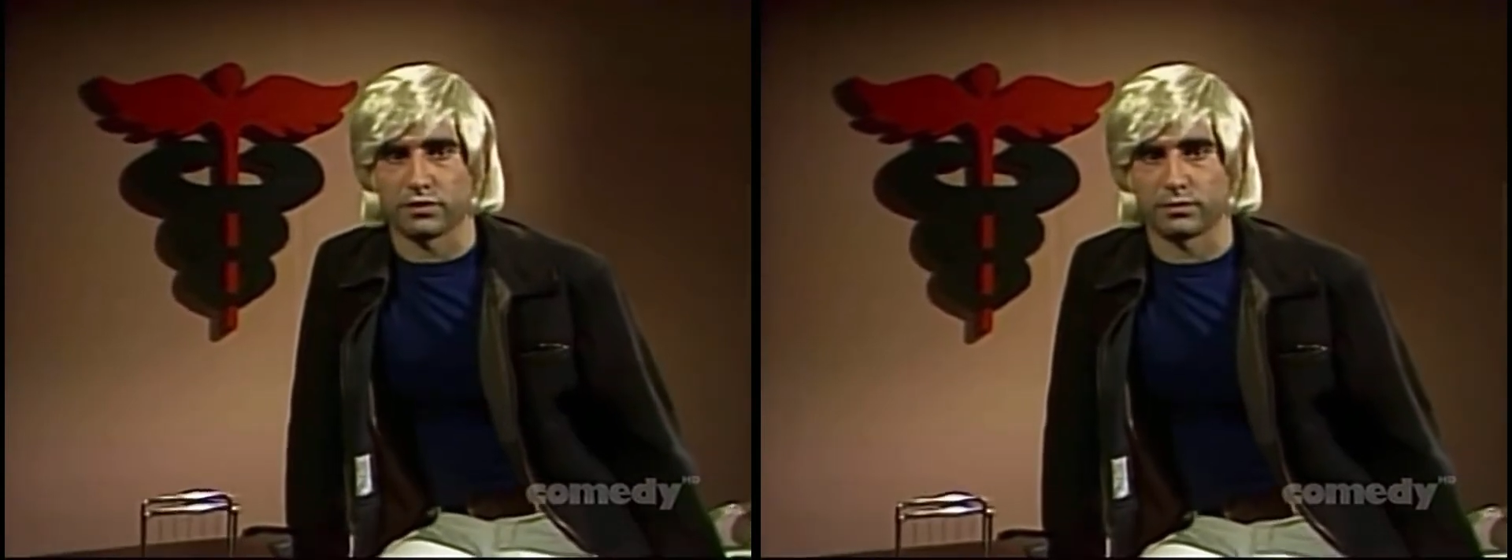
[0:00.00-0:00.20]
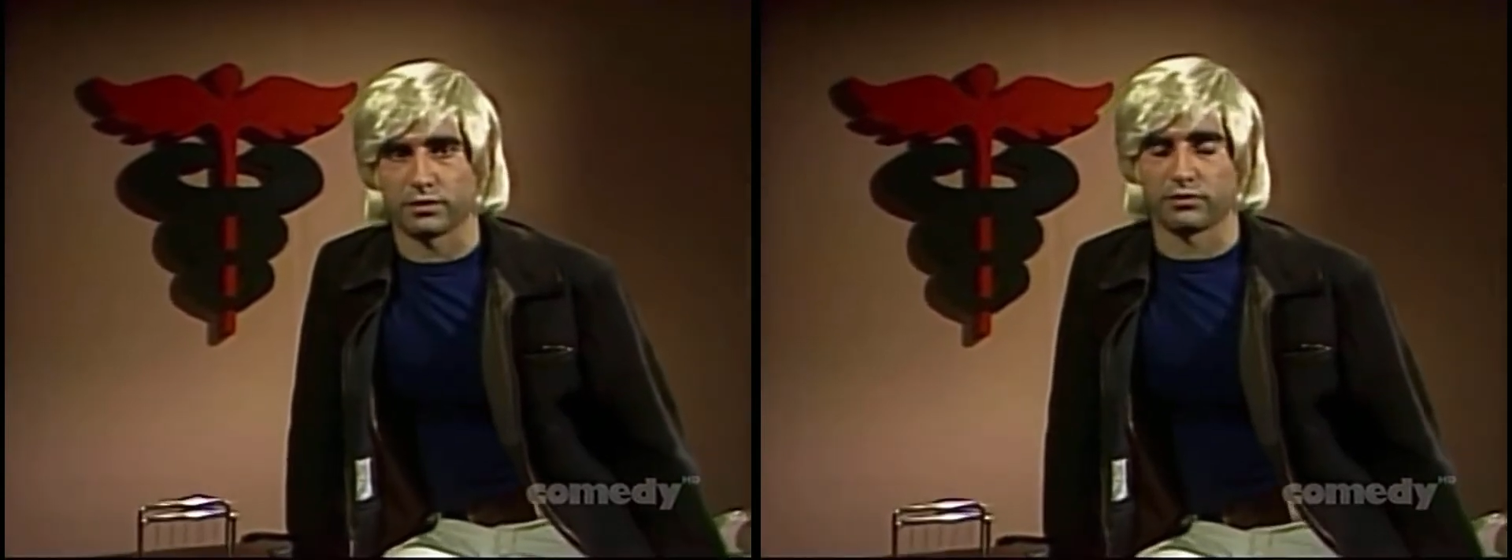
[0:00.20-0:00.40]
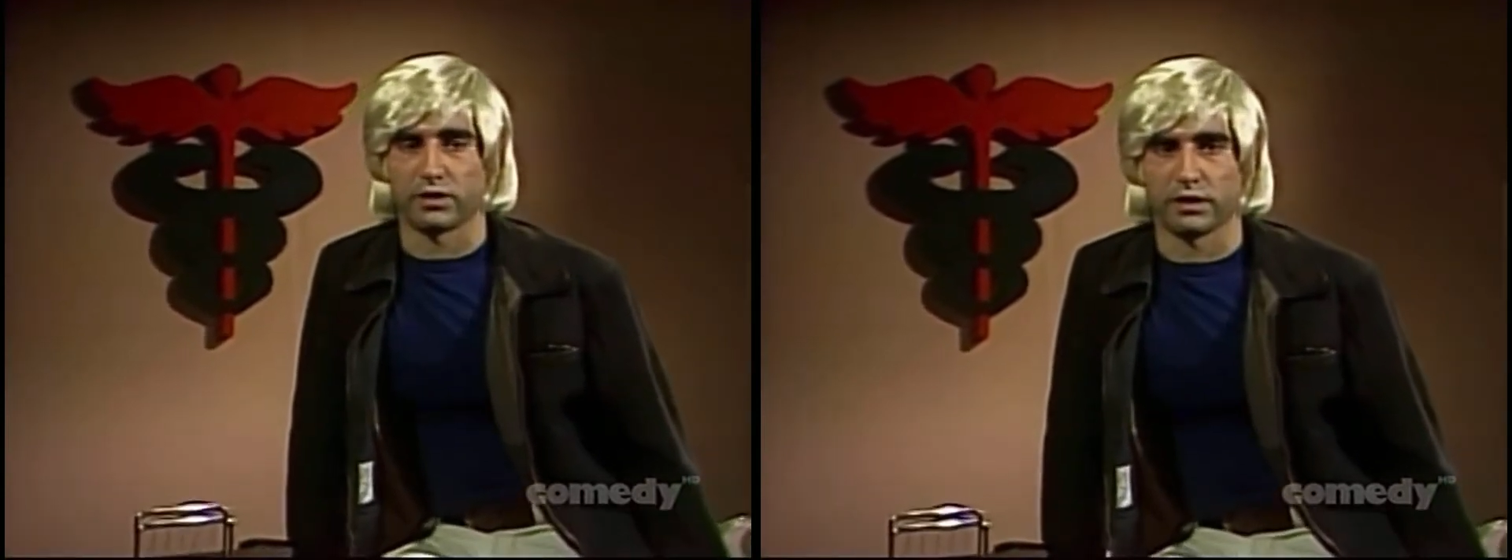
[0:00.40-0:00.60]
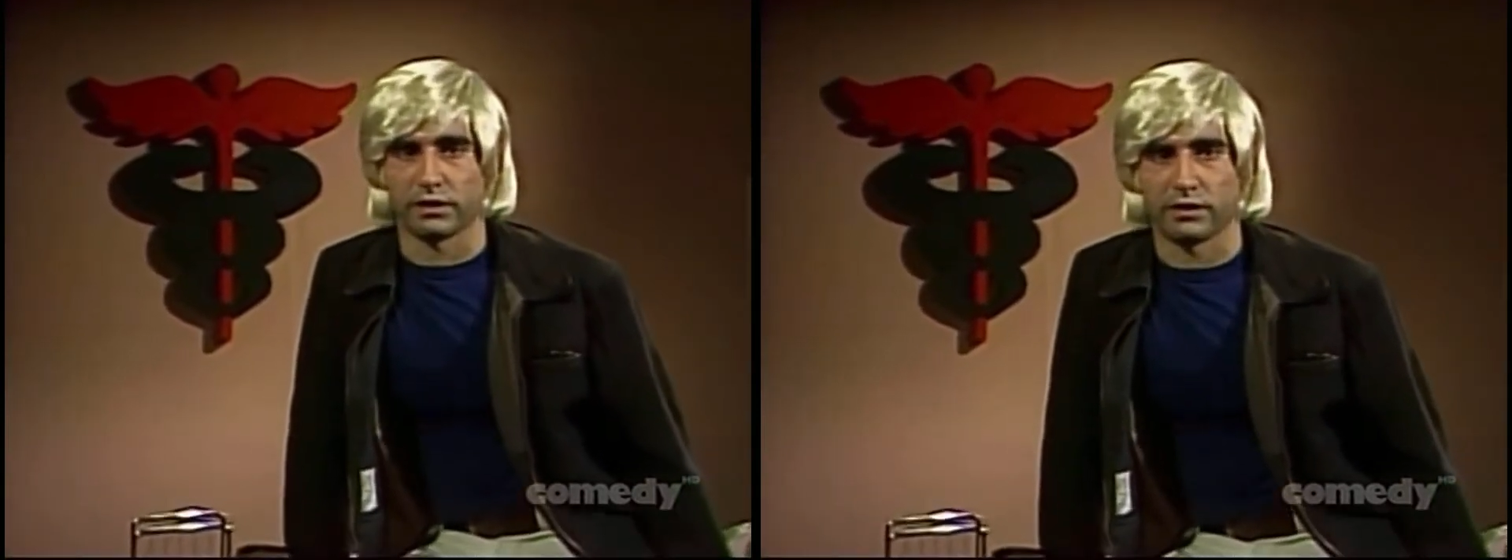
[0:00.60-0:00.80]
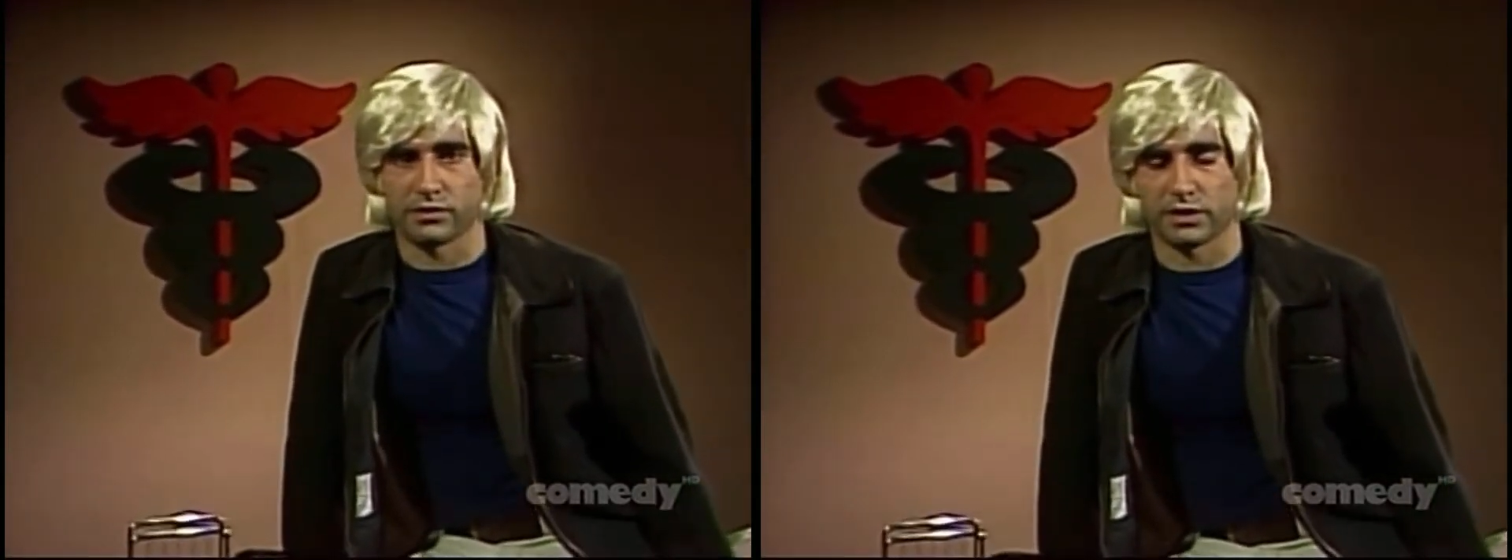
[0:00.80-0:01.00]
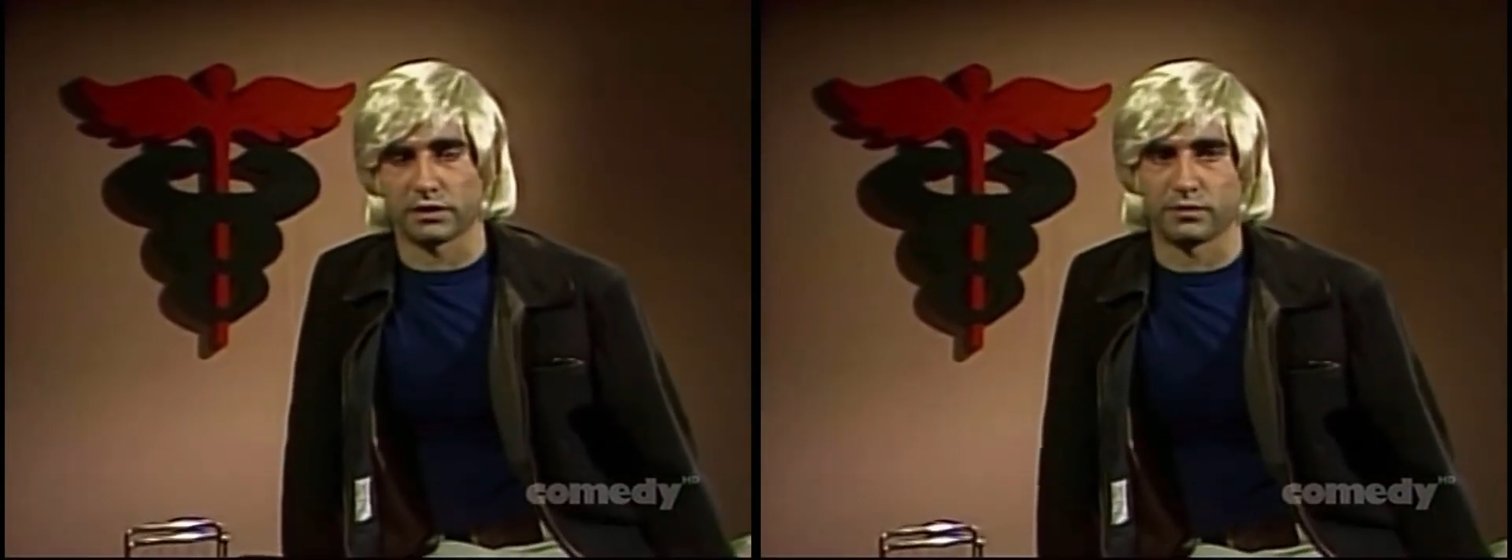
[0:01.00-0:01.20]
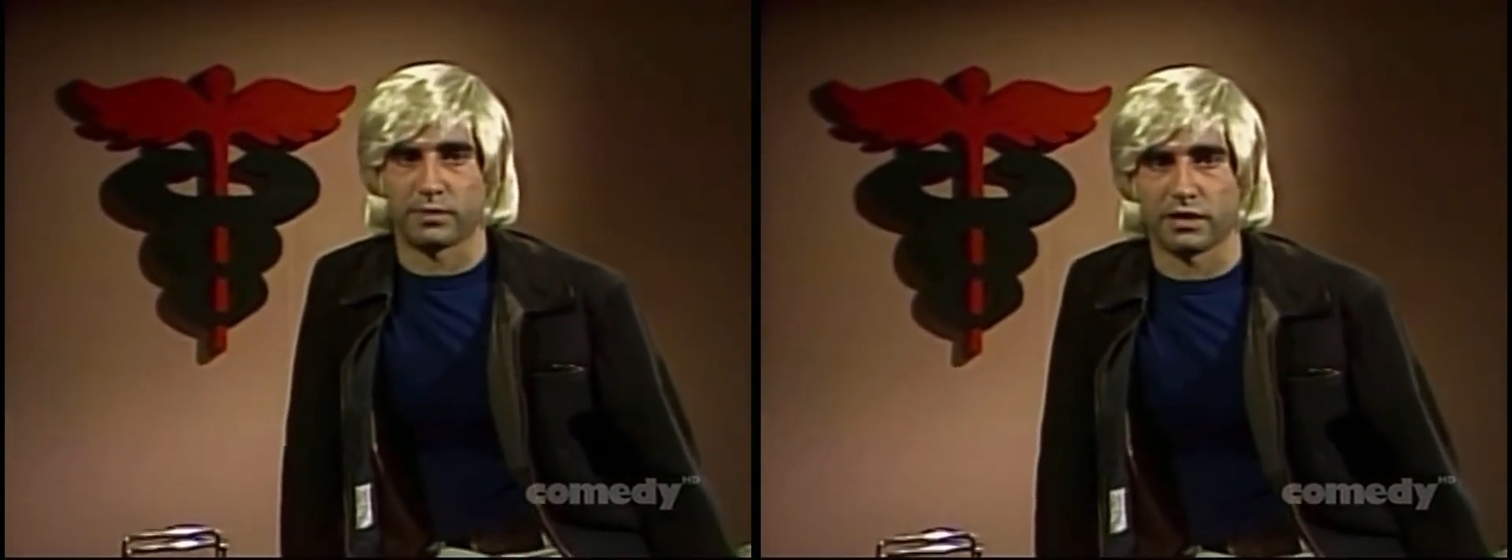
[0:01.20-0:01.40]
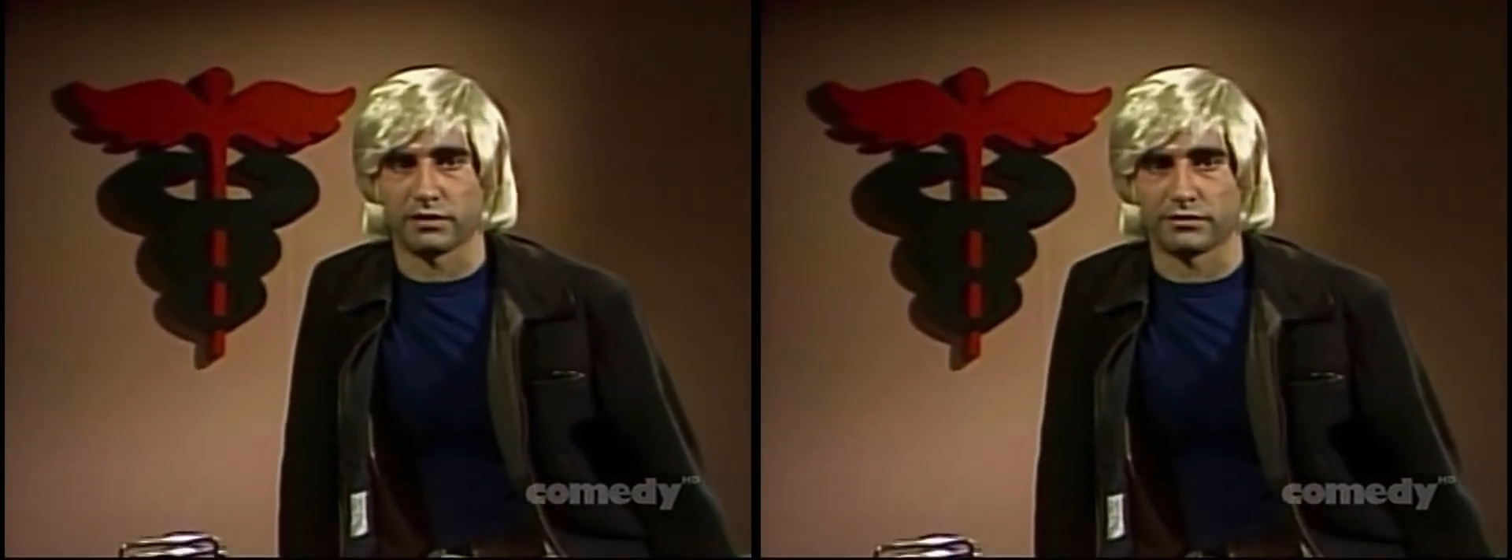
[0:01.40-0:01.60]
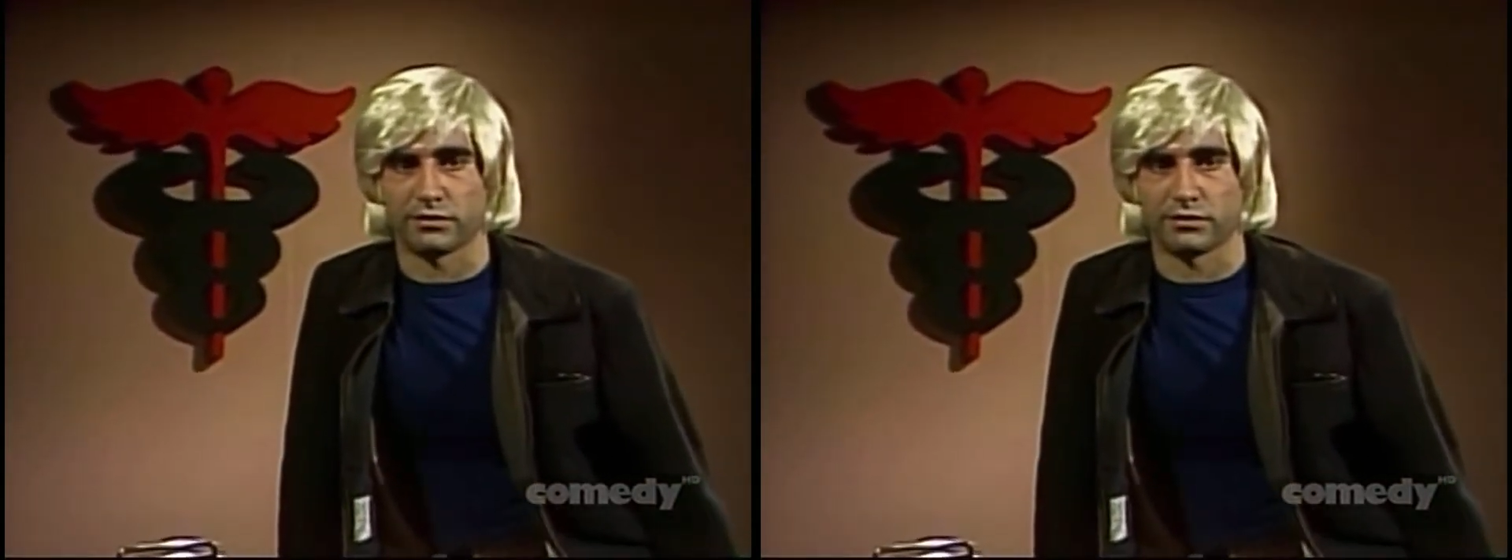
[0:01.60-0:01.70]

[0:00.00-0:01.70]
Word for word: portraying a psychopath